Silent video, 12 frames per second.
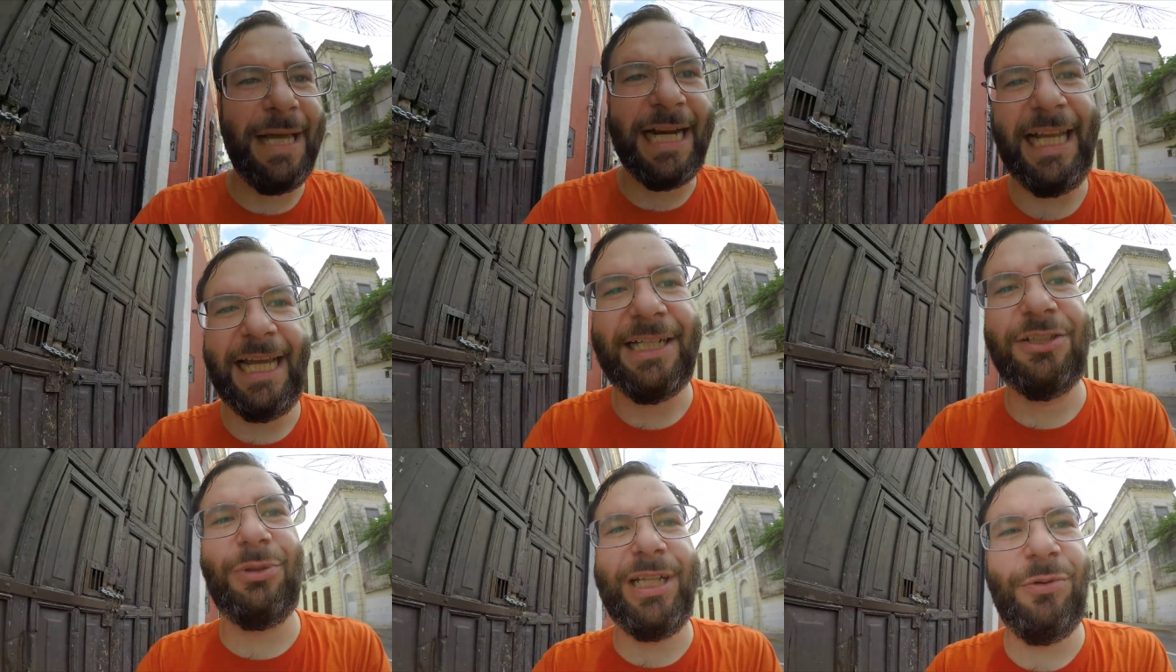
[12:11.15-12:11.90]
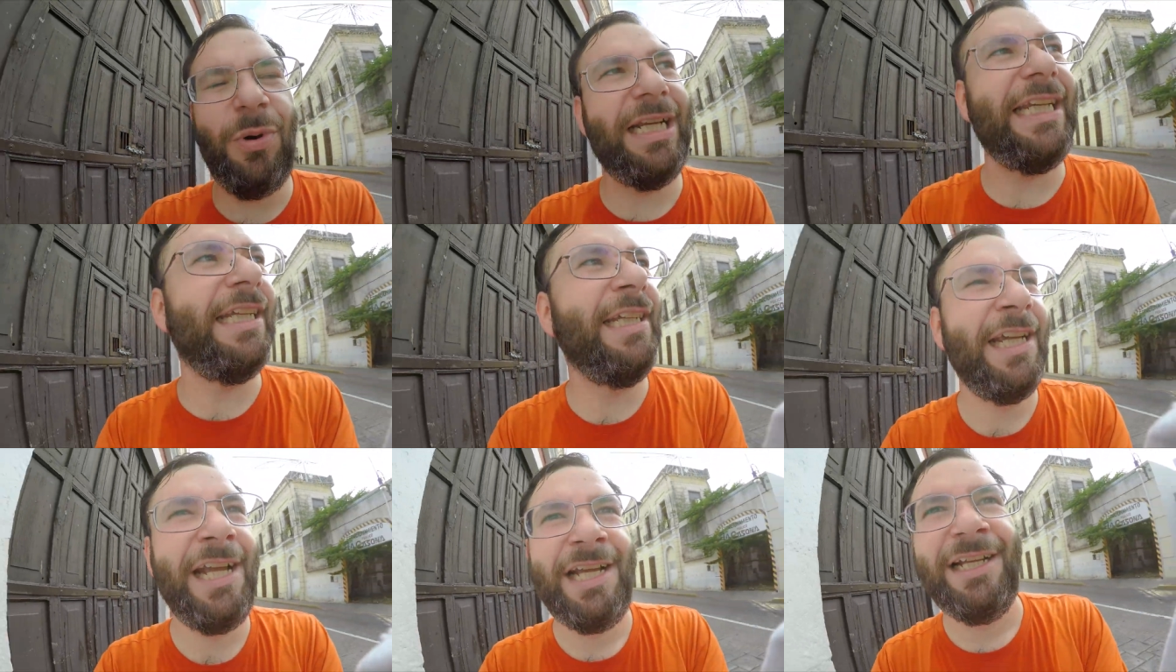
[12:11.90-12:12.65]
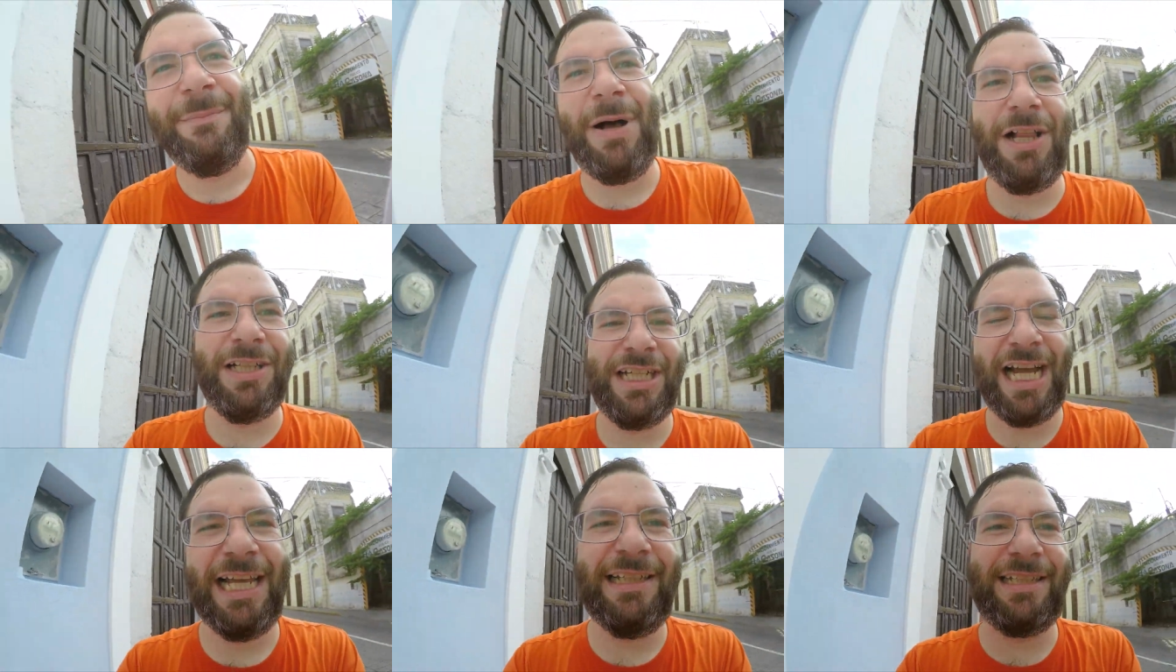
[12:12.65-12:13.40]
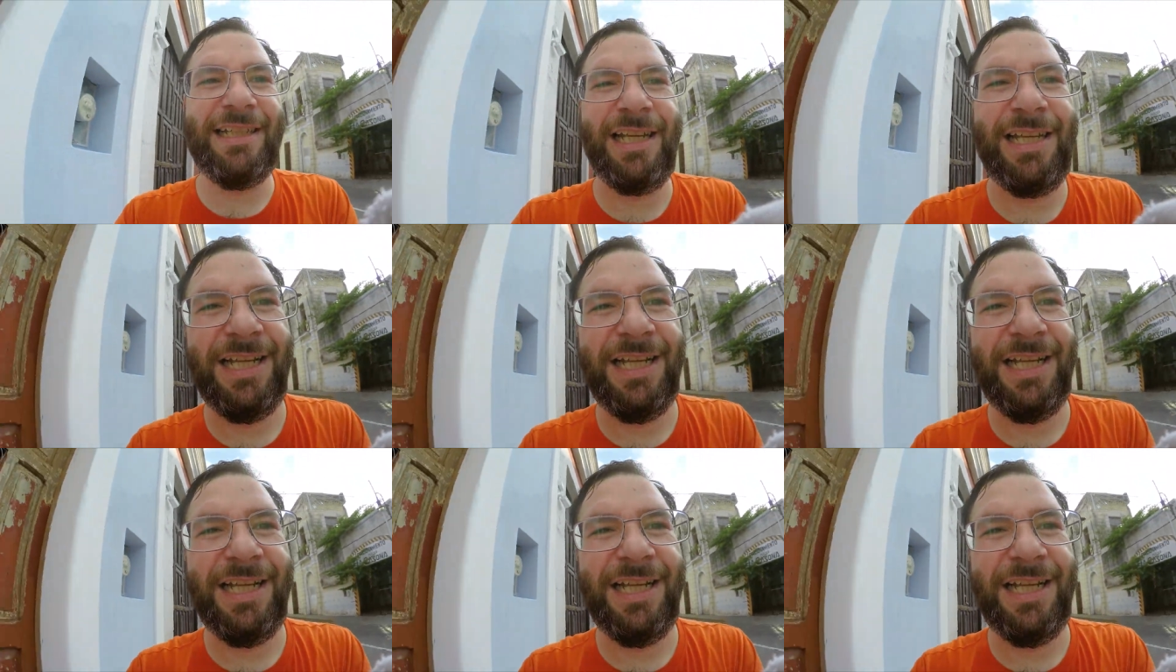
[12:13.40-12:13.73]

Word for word: Man, again, it's really windy. Apologize.